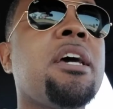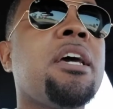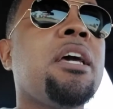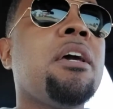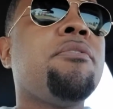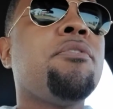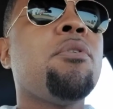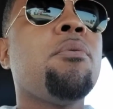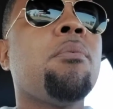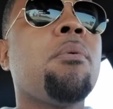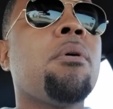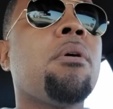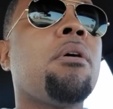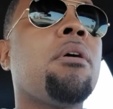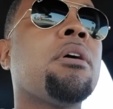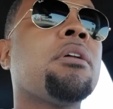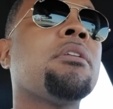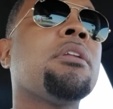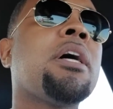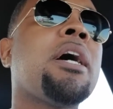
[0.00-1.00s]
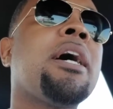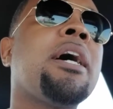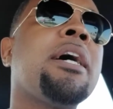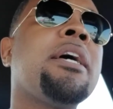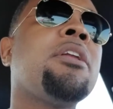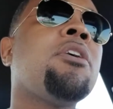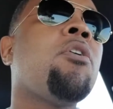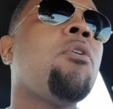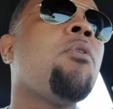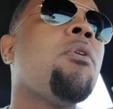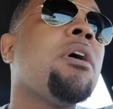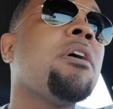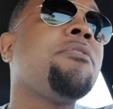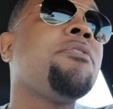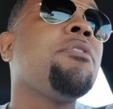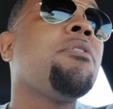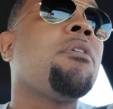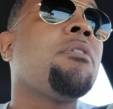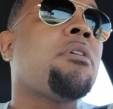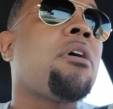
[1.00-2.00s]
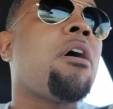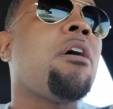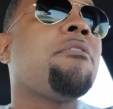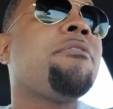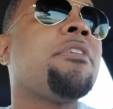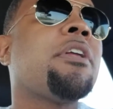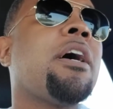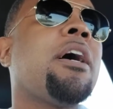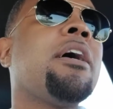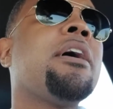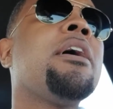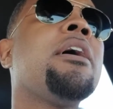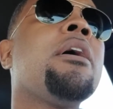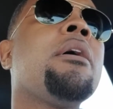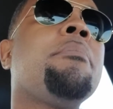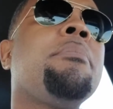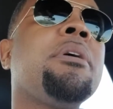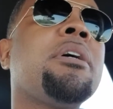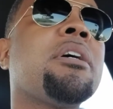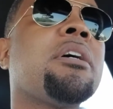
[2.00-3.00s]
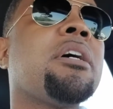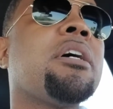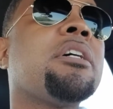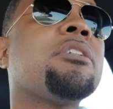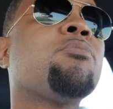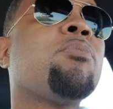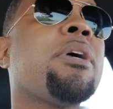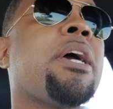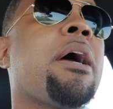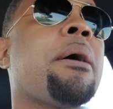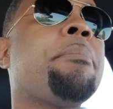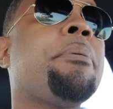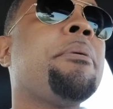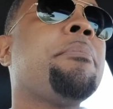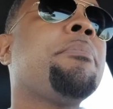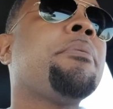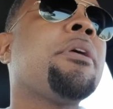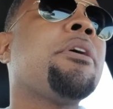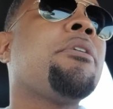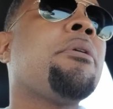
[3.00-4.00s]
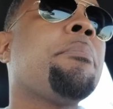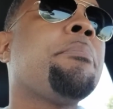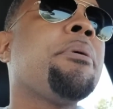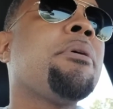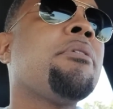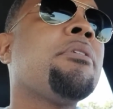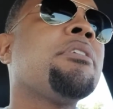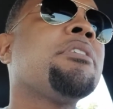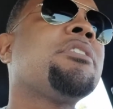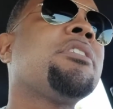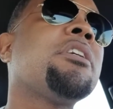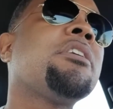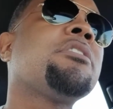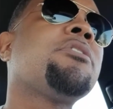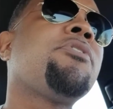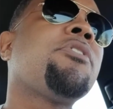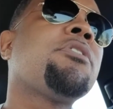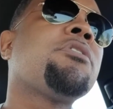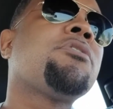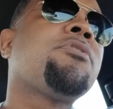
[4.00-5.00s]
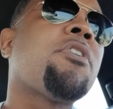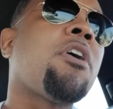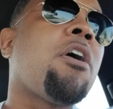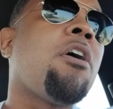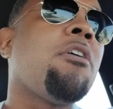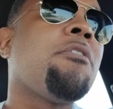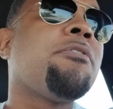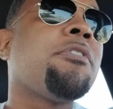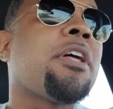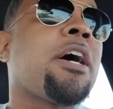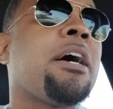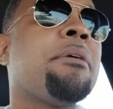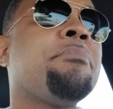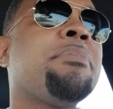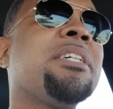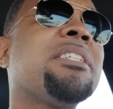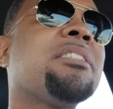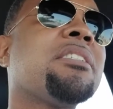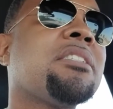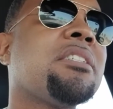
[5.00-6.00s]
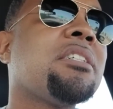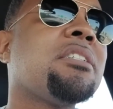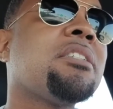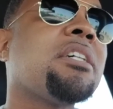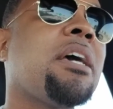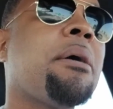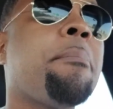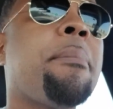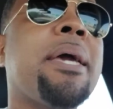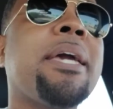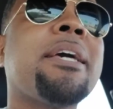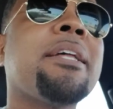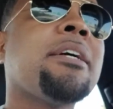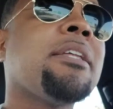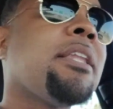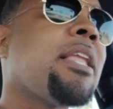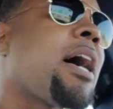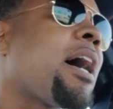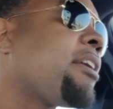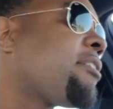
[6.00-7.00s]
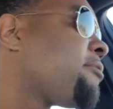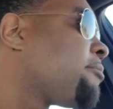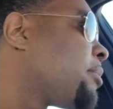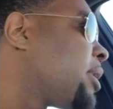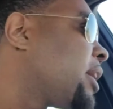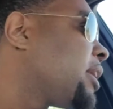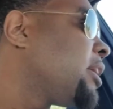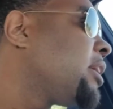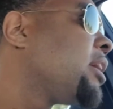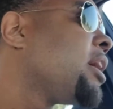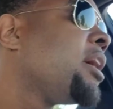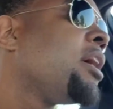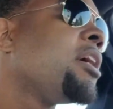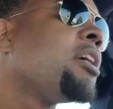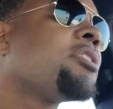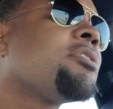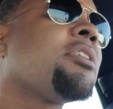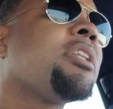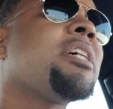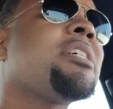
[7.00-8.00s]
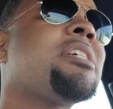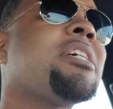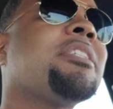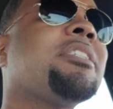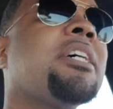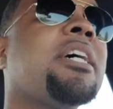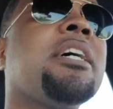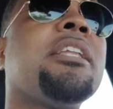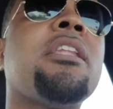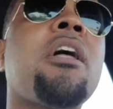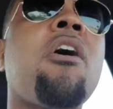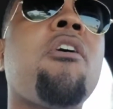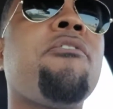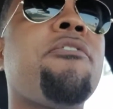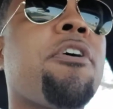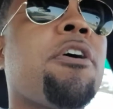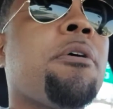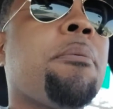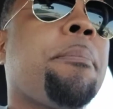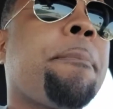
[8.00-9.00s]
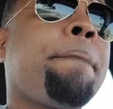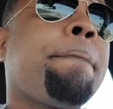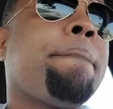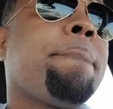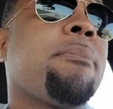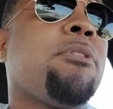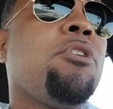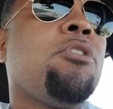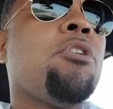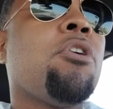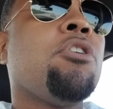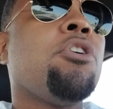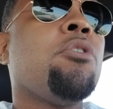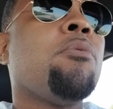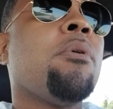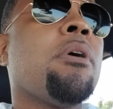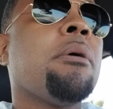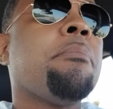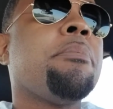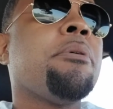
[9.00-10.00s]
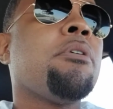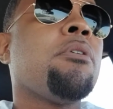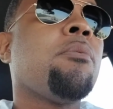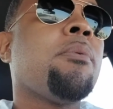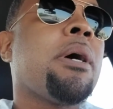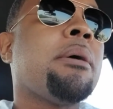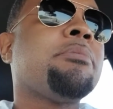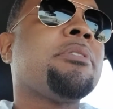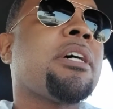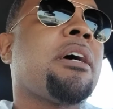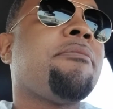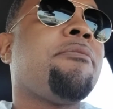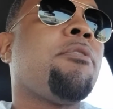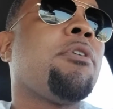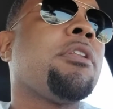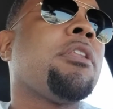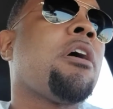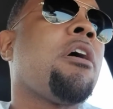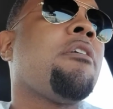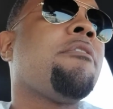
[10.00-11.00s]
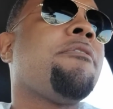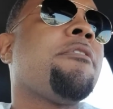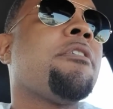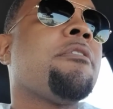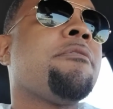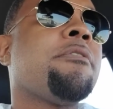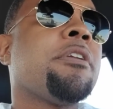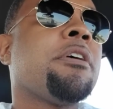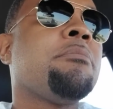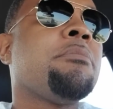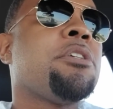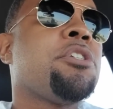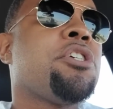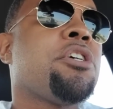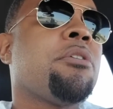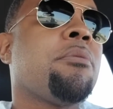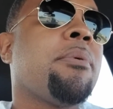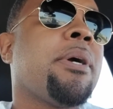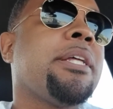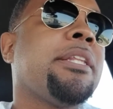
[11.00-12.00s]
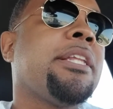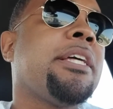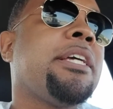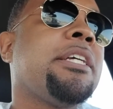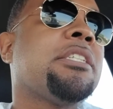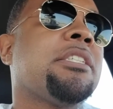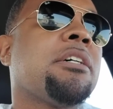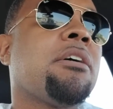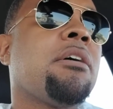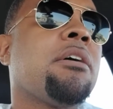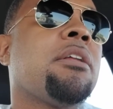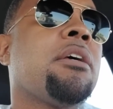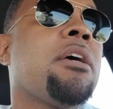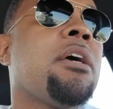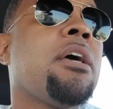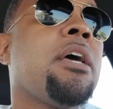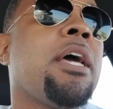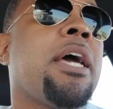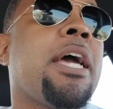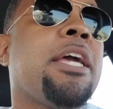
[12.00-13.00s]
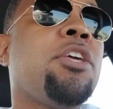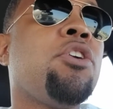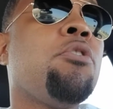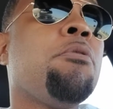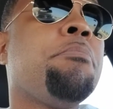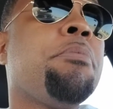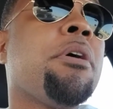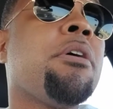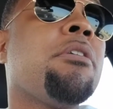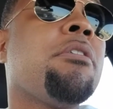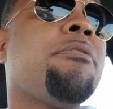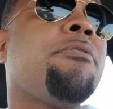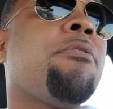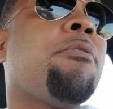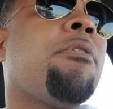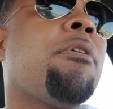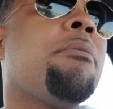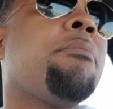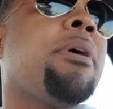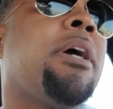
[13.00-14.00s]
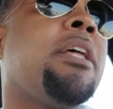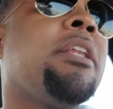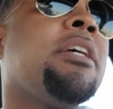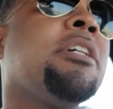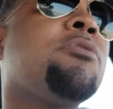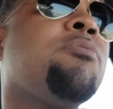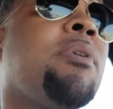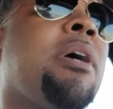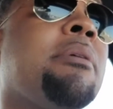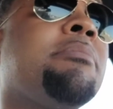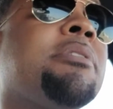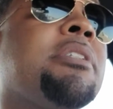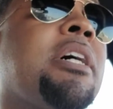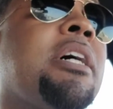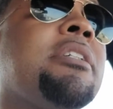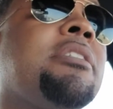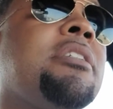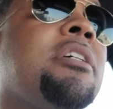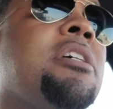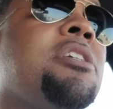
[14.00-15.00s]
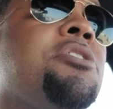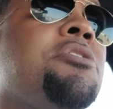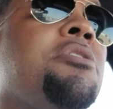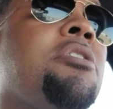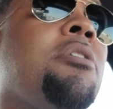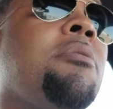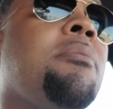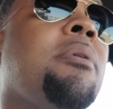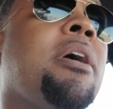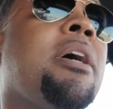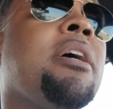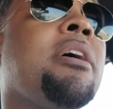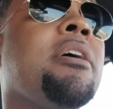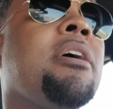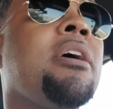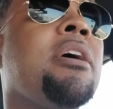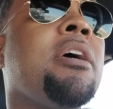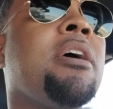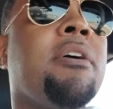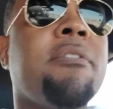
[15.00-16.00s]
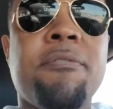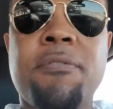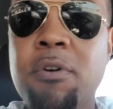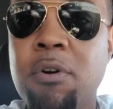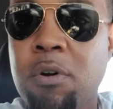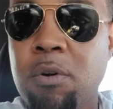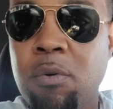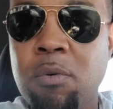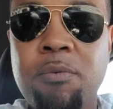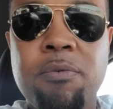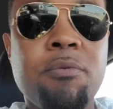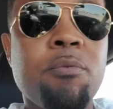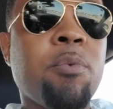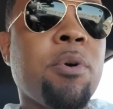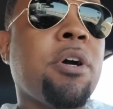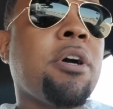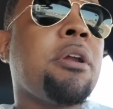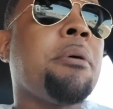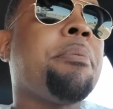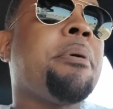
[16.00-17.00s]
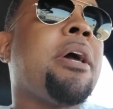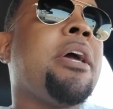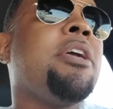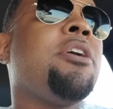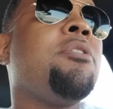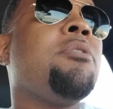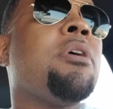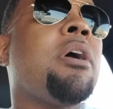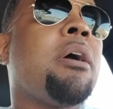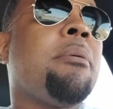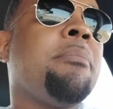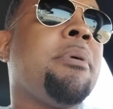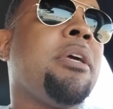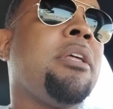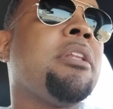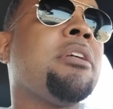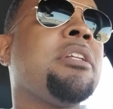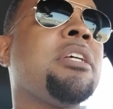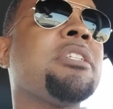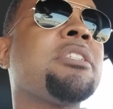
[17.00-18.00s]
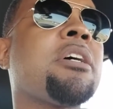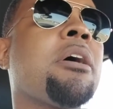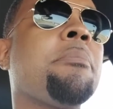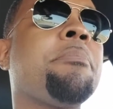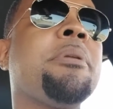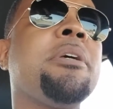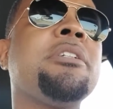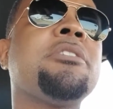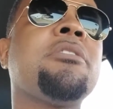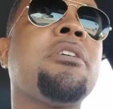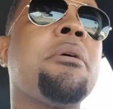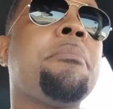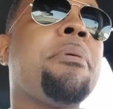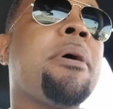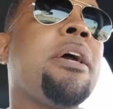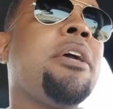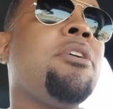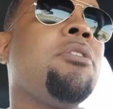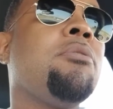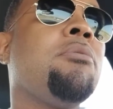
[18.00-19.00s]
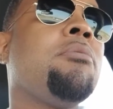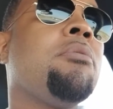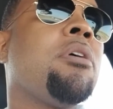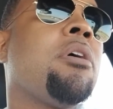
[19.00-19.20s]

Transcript: if you were online or if you are on offline, because we have people that are building sales funnels for offline businesses and making a lot of money. So let's just say a law firm. You know, you want to build a website for a law firm for them to generate leads on, and you build it for them, and this website says, you know what, we're going to pay you, I mean, this company is going to pay you